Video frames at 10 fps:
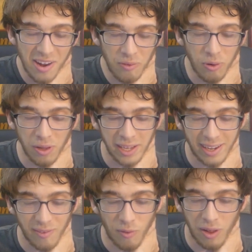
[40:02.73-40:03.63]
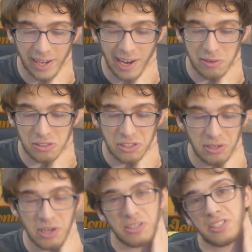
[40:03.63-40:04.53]
Roland Garros
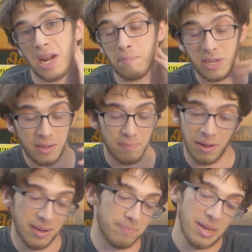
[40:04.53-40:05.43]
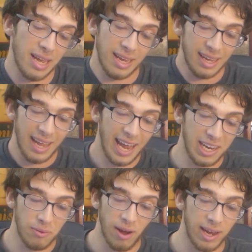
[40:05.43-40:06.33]
Juniors champion. But
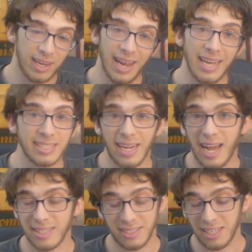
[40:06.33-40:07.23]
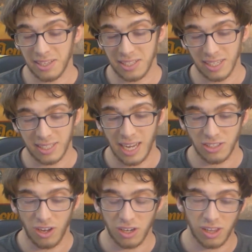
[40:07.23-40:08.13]
anyway, he hasn't seen the
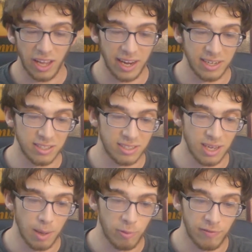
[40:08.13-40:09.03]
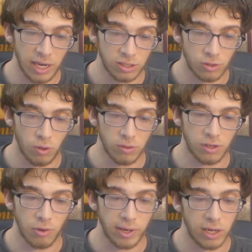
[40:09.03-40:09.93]
success on clay in his professional
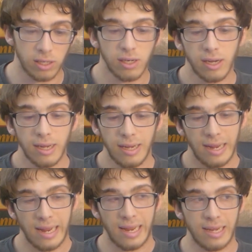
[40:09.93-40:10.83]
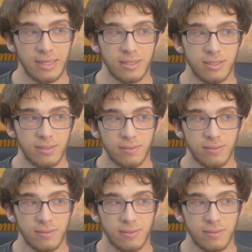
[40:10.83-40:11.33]
career, and